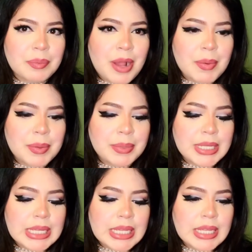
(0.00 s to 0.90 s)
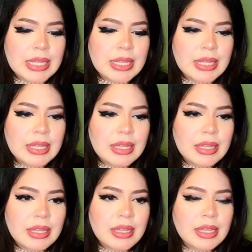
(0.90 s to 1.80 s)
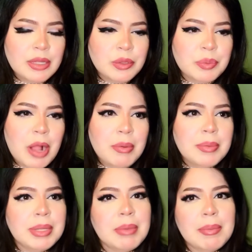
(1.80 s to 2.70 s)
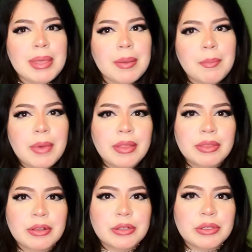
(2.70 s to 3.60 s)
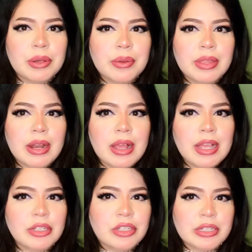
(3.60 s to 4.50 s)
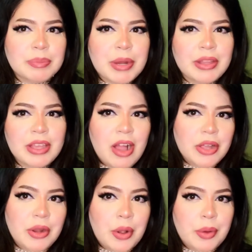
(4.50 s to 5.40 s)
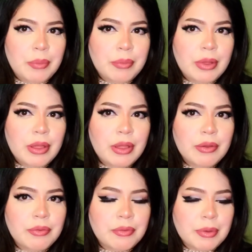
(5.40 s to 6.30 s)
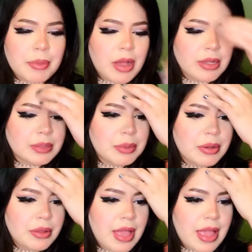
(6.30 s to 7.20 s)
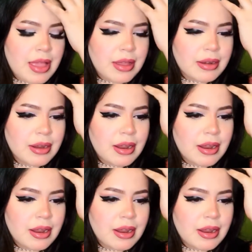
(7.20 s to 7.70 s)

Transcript: It was probably maybe a month or so that I had just barely gotten home from the hospital, and